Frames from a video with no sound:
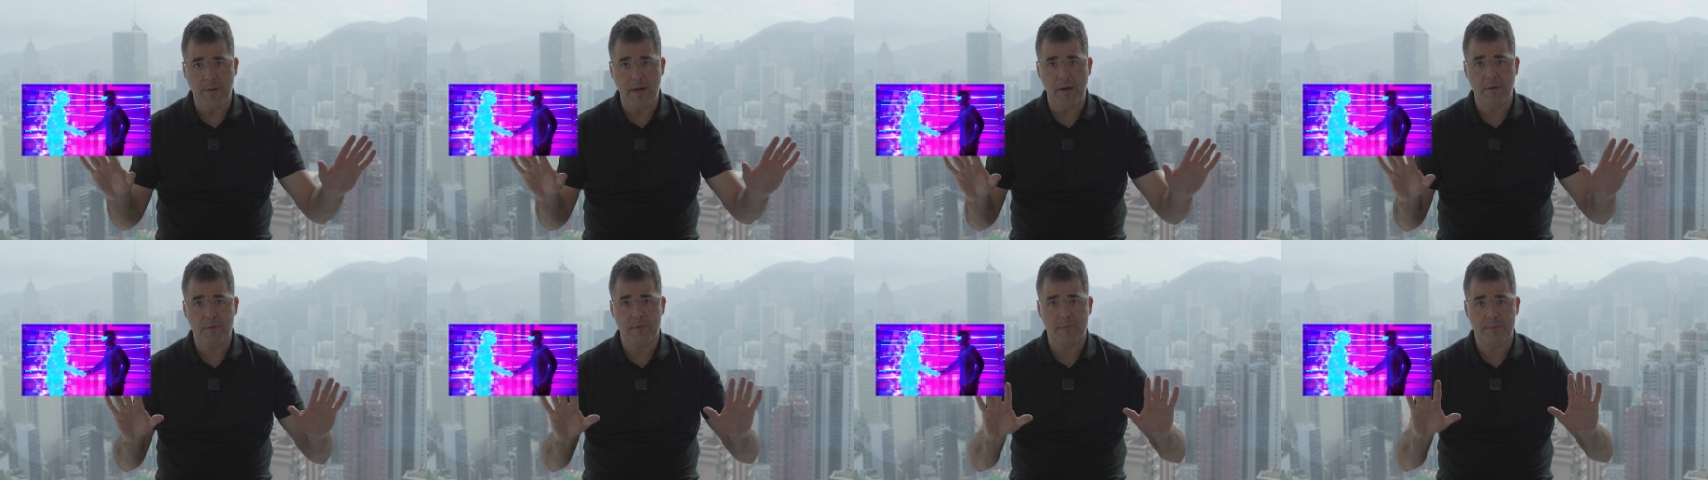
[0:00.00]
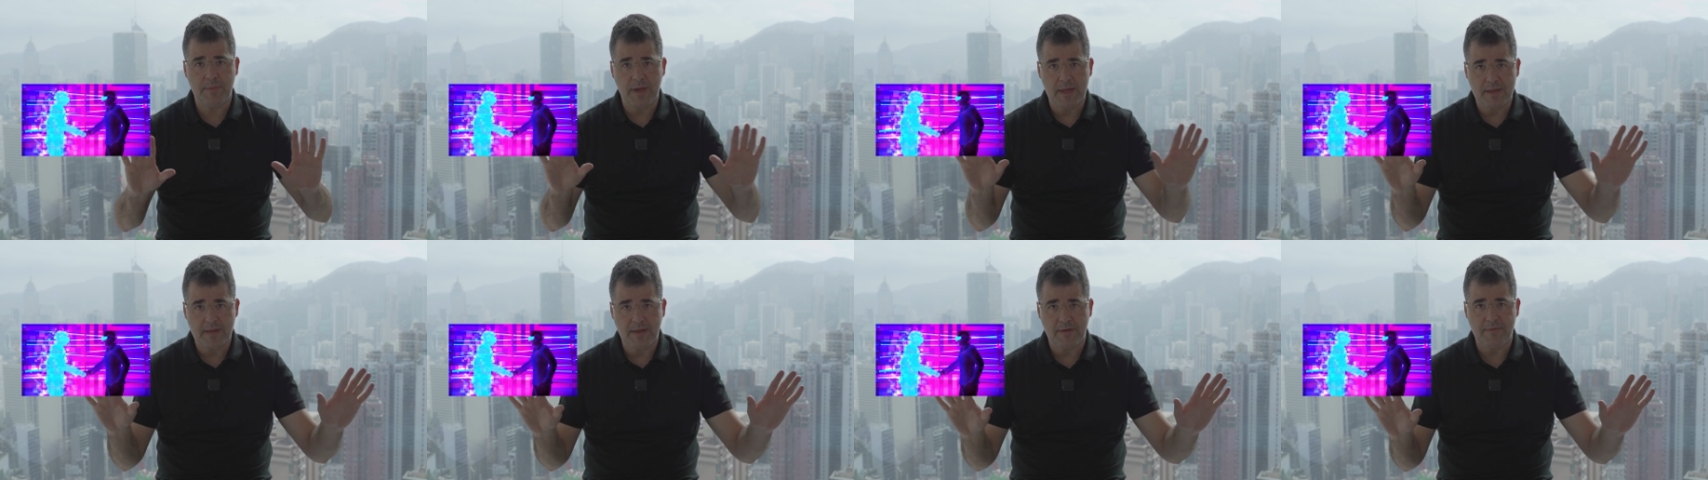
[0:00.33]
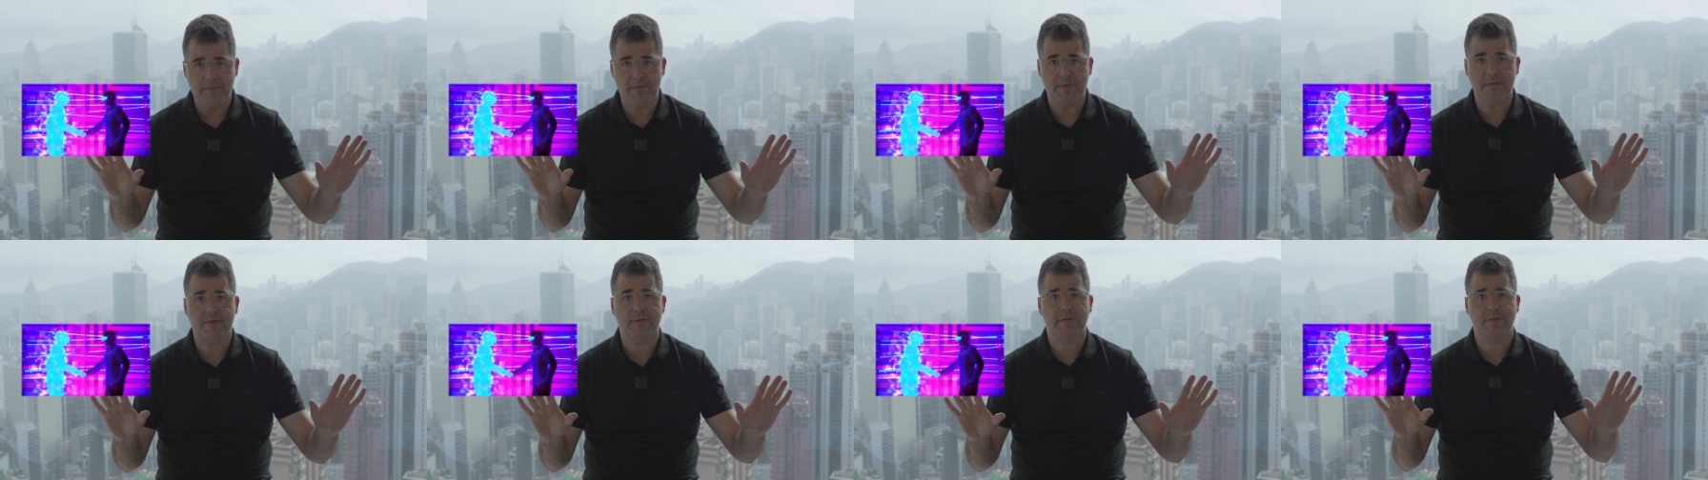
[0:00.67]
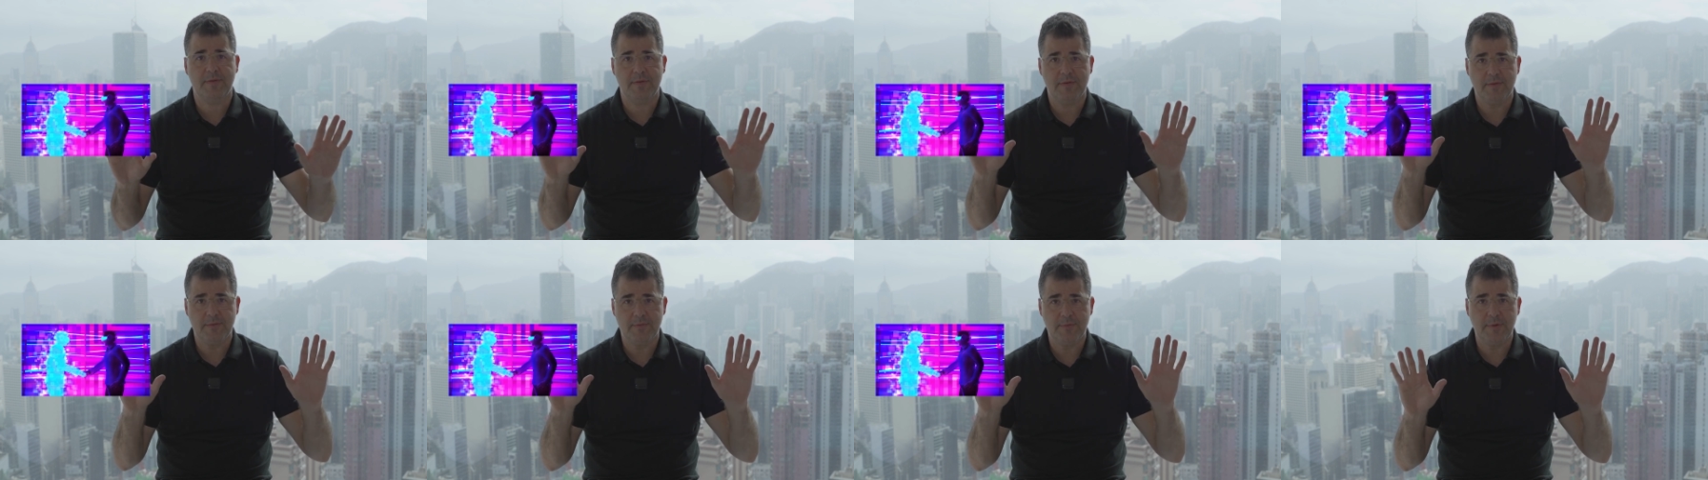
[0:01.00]
about metaverse.
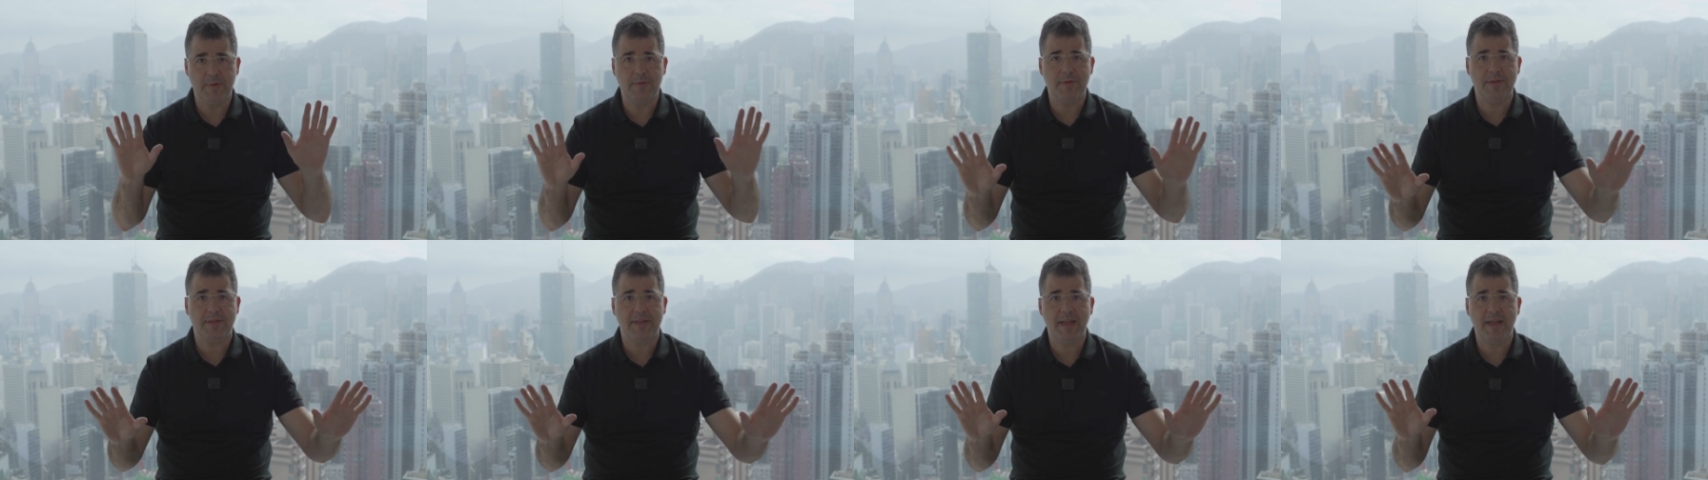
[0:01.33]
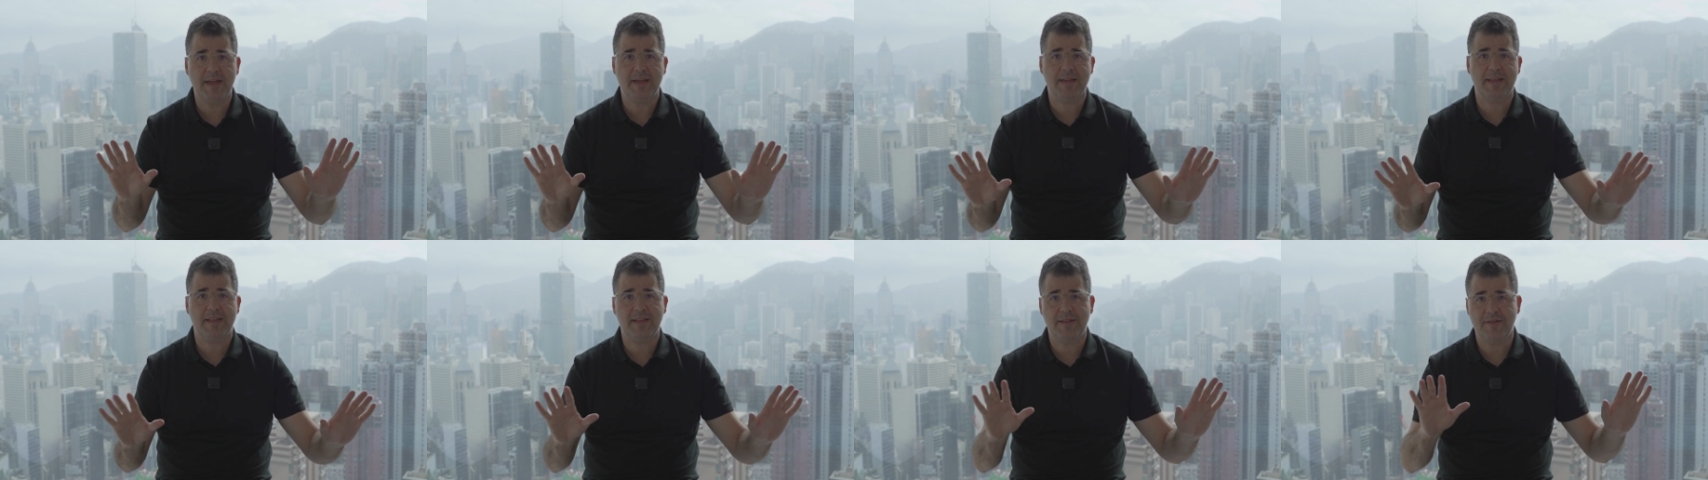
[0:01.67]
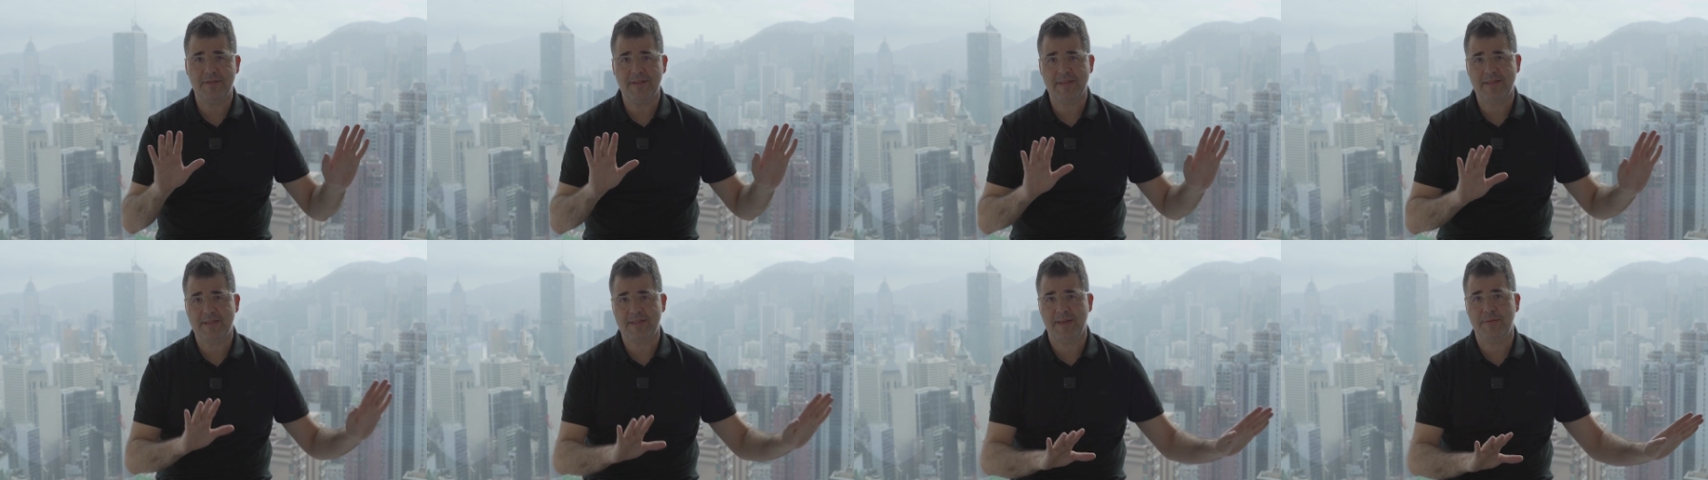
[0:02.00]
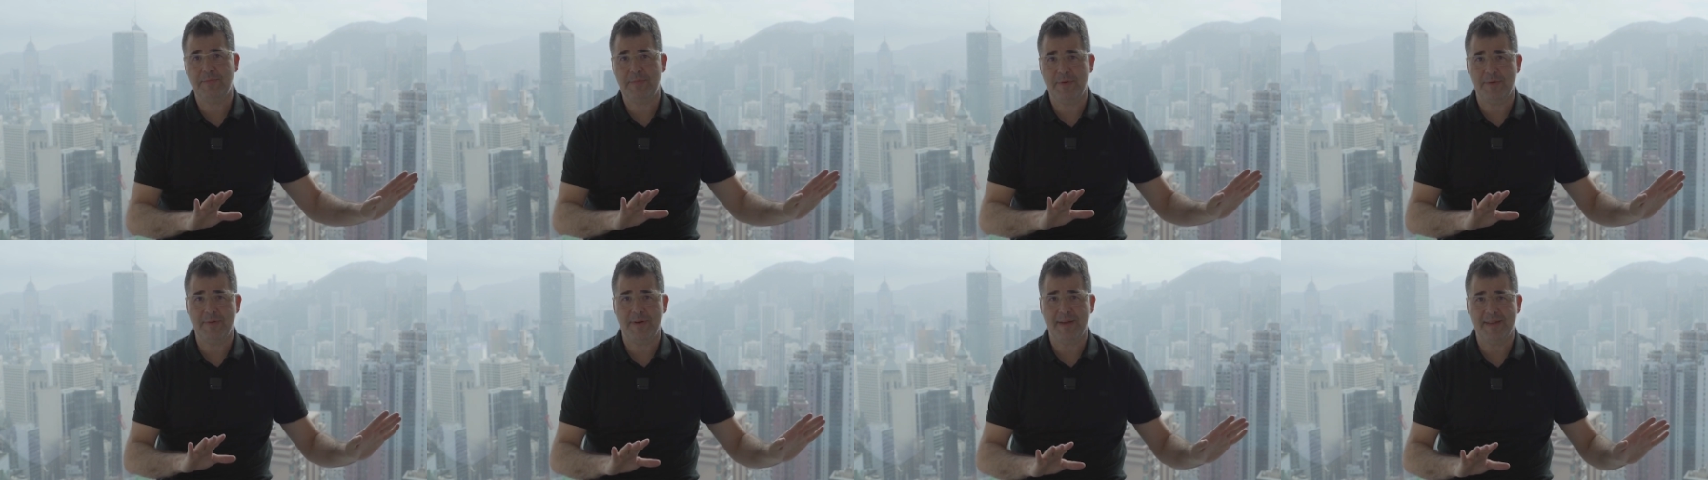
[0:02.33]
We will take it in a
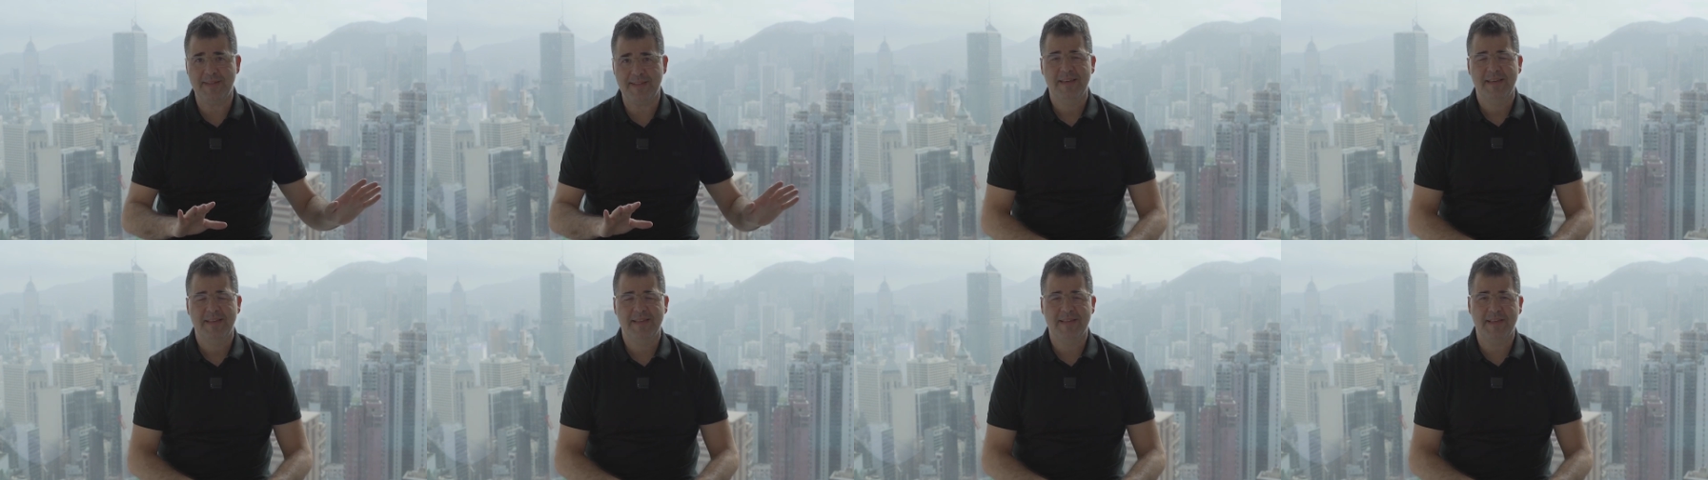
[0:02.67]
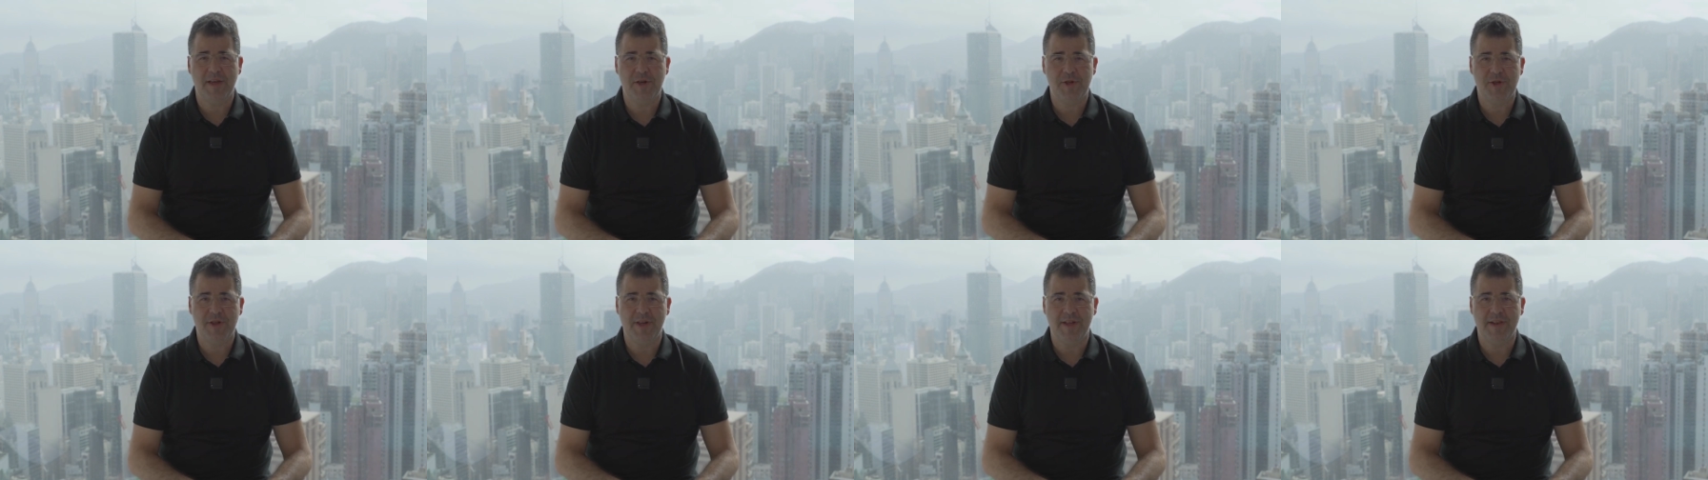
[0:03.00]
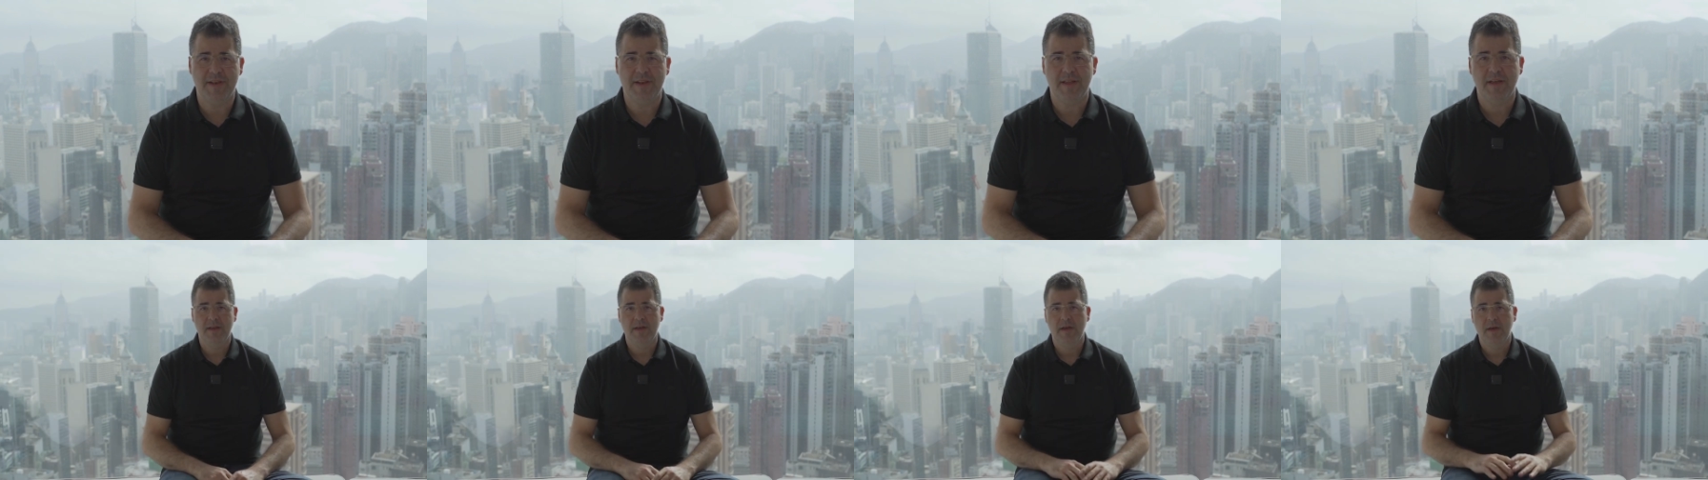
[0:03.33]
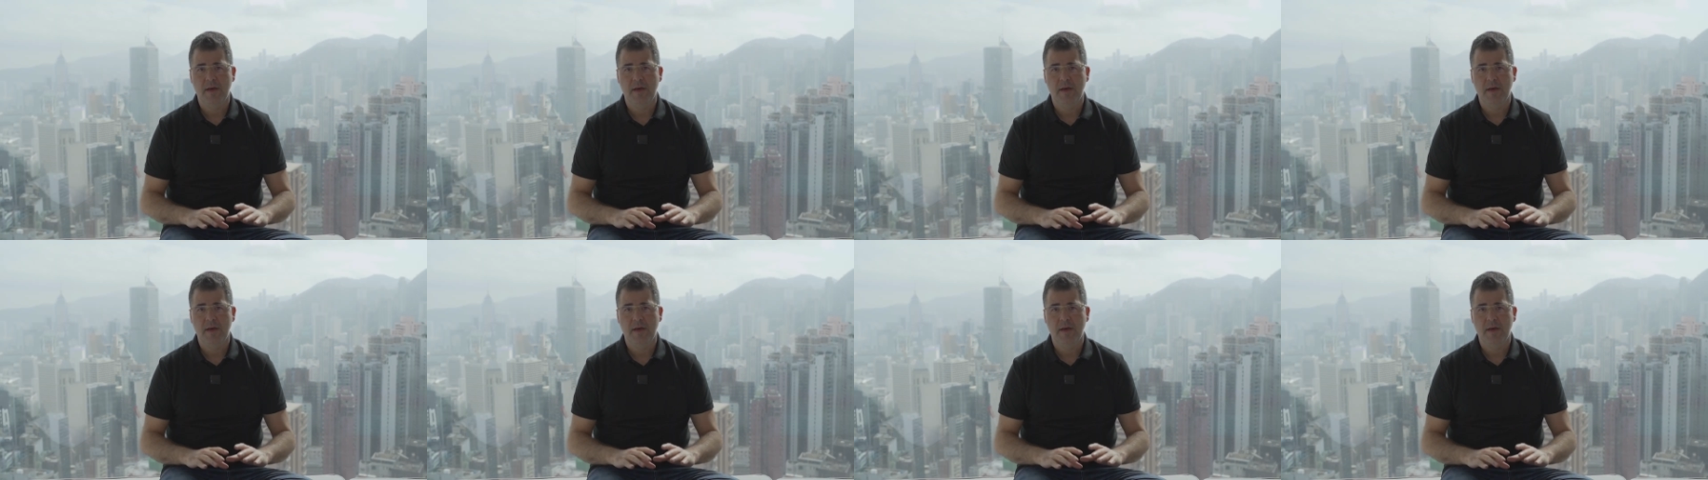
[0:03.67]
separate session.